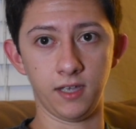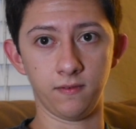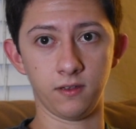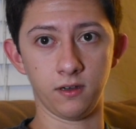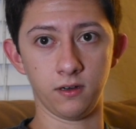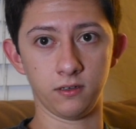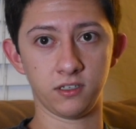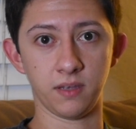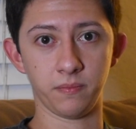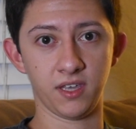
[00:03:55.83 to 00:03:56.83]
if there's
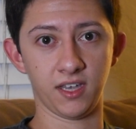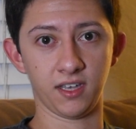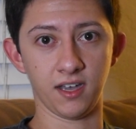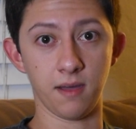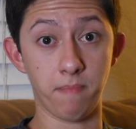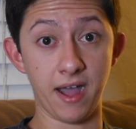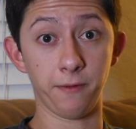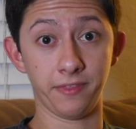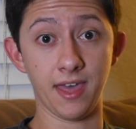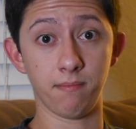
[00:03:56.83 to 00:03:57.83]
something
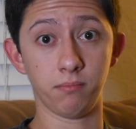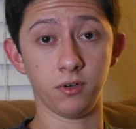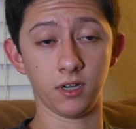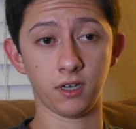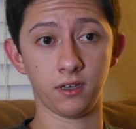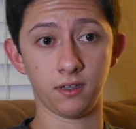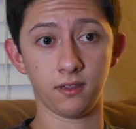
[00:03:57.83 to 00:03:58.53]
about that book